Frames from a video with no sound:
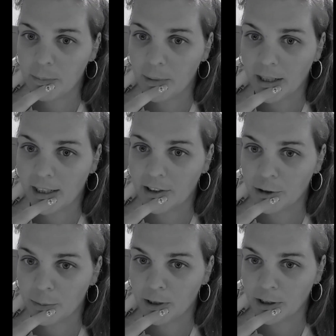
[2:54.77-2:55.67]
my
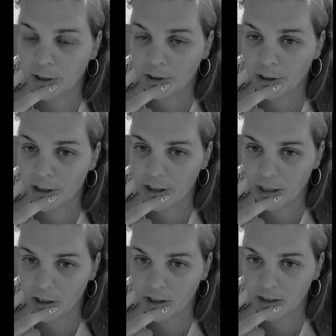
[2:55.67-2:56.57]
intramuscular
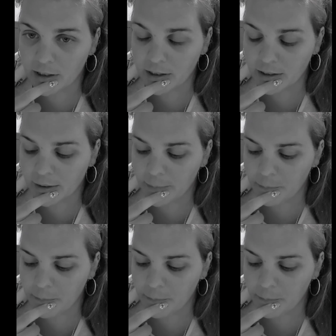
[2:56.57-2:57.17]
injections.